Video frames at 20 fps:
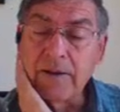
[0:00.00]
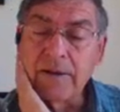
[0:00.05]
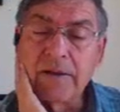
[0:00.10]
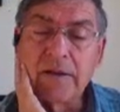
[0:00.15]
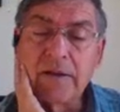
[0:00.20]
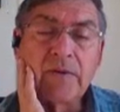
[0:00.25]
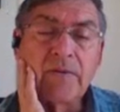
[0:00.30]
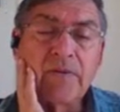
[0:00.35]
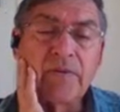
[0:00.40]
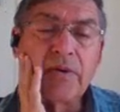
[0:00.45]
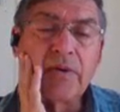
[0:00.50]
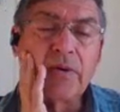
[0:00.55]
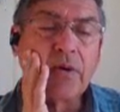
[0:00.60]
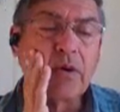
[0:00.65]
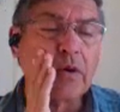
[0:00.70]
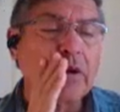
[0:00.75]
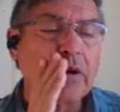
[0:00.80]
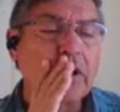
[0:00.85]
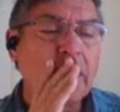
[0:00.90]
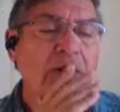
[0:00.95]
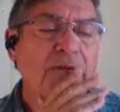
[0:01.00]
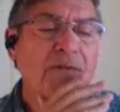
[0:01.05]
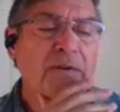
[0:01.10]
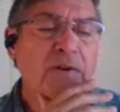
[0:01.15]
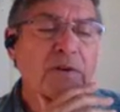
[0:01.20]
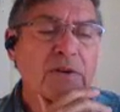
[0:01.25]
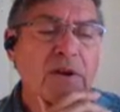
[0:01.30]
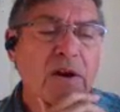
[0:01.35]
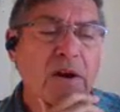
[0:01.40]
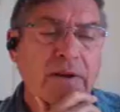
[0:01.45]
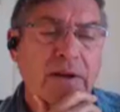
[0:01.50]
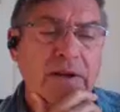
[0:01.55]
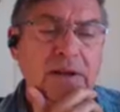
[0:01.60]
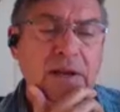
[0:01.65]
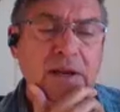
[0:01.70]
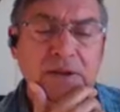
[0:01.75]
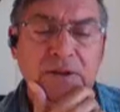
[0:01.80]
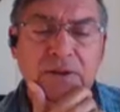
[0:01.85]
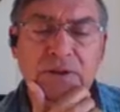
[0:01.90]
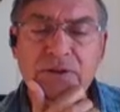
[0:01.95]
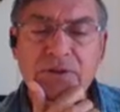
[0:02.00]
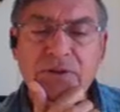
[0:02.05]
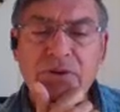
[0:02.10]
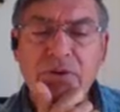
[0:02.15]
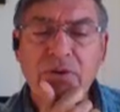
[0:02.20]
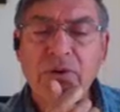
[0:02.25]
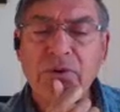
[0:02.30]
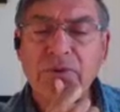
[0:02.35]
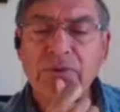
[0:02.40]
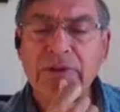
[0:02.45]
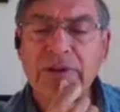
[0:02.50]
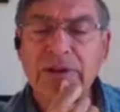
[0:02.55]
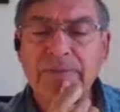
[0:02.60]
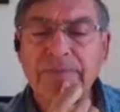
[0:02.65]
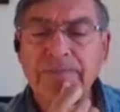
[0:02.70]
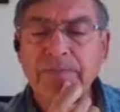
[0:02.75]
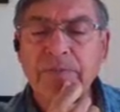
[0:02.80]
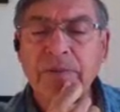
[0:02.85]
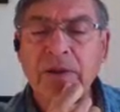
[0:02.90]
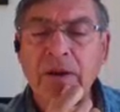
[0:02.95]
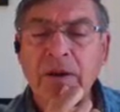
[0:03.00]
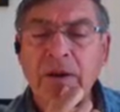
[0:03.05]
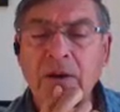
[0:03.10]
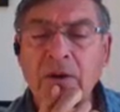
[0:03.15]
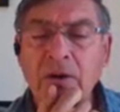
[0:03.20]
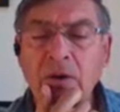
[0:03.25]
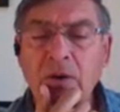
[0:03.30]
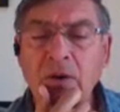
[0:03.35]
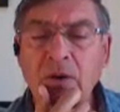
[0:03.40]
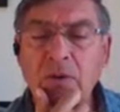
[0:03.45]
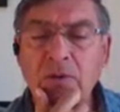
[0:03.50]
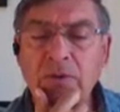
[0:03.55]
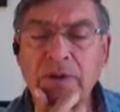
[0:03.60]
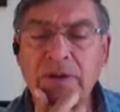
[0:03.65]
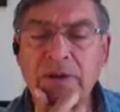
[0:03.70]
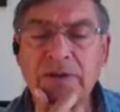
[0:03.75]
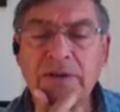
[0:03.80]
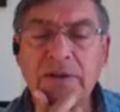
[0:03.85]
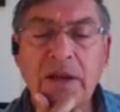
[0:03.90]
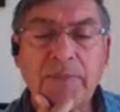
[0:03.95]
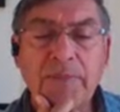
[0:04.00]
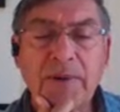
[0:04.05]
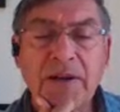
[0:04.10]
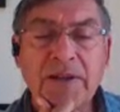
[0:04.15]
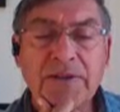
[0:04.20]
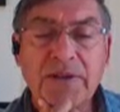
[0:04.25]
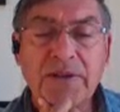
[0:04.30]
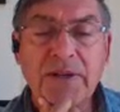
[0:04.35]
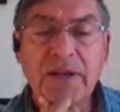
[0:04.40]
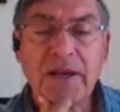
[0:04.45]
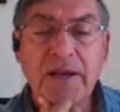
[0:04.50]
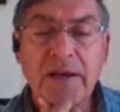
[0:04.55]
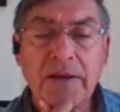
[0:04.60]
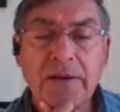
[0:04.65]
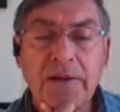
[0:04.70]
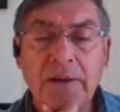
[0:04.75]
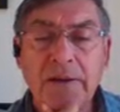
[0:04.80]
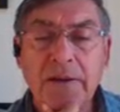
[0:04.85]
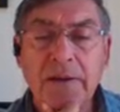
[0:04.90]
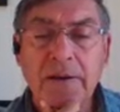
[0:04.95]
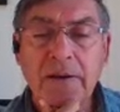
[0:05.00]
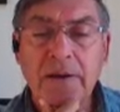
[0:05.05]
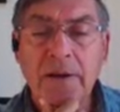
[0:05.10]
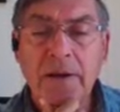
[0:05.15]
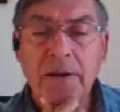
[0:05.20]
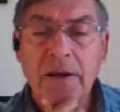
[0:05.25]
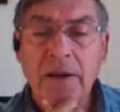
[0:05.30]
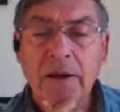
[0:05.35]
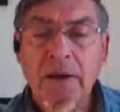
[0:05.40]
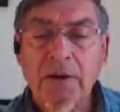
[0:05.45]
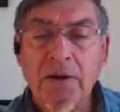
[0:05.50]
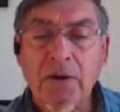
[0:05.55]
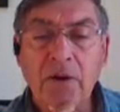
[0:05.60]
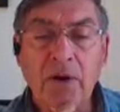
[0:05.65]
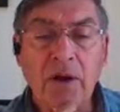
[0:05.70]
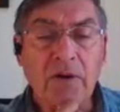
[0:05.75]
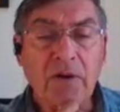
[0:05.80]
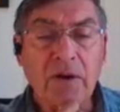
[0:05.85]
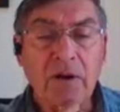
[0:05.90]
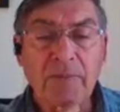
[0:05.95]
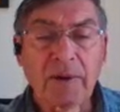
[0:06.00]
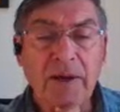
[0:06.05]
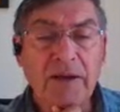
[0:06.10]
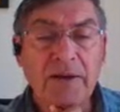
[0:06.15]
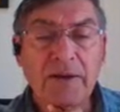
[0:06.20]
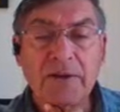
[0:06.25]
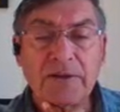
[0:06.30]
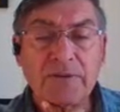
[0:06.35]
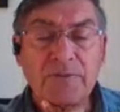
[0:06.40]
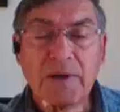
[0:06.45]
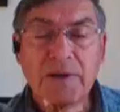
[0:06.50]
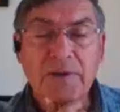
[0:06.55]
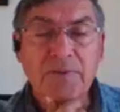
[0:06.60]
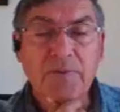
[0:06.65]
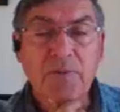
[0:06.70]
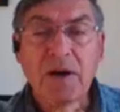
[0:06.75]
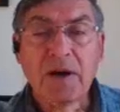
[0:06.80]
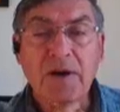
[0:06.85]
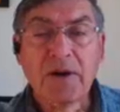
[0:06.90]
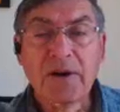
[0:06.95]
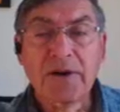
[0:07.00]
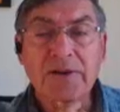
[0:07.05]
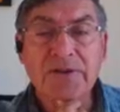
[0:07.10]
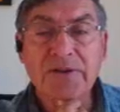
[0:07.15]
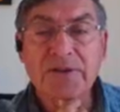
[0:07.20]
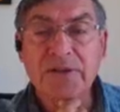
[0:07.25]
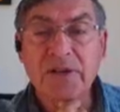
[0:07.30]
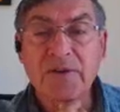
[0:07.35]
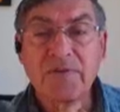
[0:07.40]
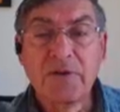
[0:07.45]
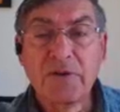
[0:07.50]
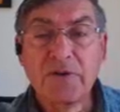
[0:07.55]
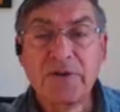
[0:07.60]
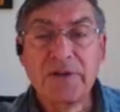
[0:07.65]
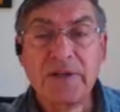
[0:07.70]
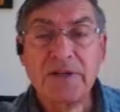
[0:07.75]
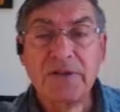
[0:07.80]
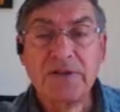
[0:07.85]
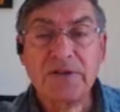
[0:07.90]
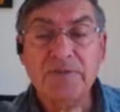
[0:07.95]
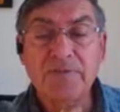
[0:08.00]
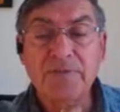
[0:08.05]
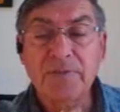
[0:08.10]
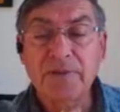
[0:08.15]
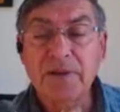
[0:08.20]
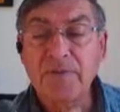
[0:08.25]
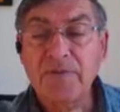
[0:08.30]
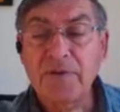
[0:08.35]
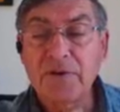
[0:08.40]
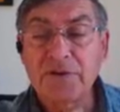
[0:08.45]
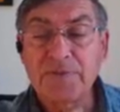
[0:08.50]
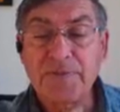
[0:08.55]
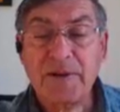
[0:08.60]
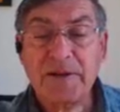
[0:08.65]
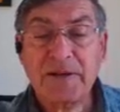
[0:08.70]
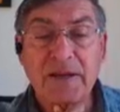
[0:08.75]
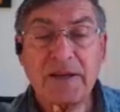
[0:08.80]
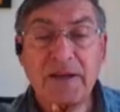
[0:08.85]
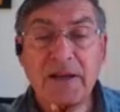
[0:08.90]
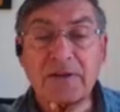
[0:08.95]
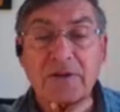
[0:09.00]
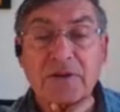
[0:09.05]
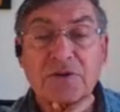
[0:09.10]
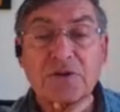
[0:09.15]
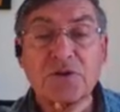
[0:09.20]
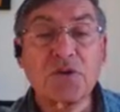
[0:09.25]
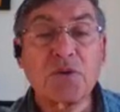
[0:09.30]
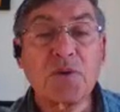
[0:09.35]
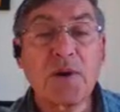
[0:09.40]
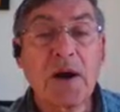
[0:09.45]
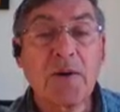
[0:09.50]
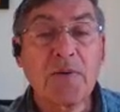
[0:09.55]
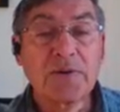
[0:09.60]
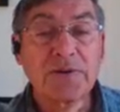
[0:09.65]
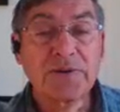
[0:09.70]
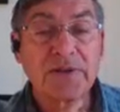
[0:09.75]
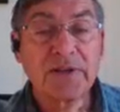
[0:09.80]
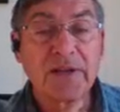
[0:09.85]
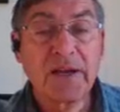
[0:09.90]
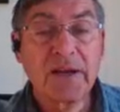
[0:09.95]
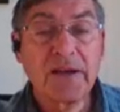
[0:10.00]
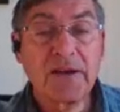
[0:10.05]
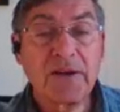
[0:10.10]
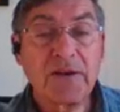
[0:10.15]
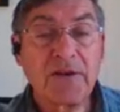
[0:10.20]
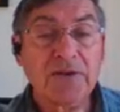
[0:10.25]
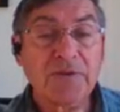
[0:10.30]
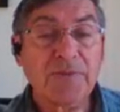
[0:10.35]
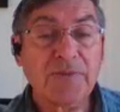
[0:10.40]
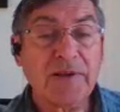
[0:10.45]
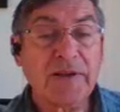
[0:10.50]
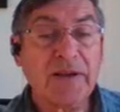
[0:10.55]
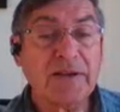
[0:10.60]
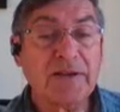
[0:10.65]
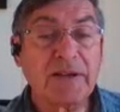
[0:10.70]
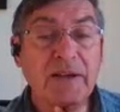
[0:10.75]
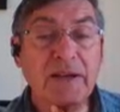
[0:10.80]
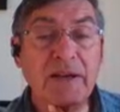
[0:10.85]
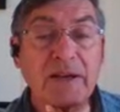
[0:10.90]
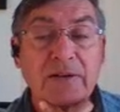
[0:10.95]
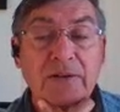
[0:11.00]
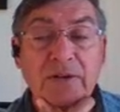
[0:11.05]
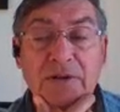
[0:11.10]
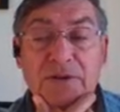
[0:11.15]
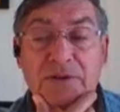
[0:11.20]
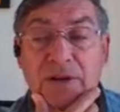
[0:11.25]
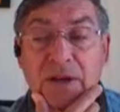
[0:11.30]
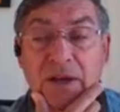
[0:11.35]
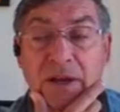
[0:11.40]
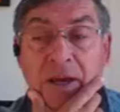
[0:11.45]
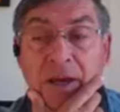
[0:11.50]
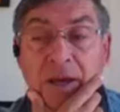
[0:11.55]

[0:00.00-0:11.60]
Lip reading: If you're talking English only 10 minutes a day, you're not going to make as much progress as if you're speaking English 2 hours a day, speaking English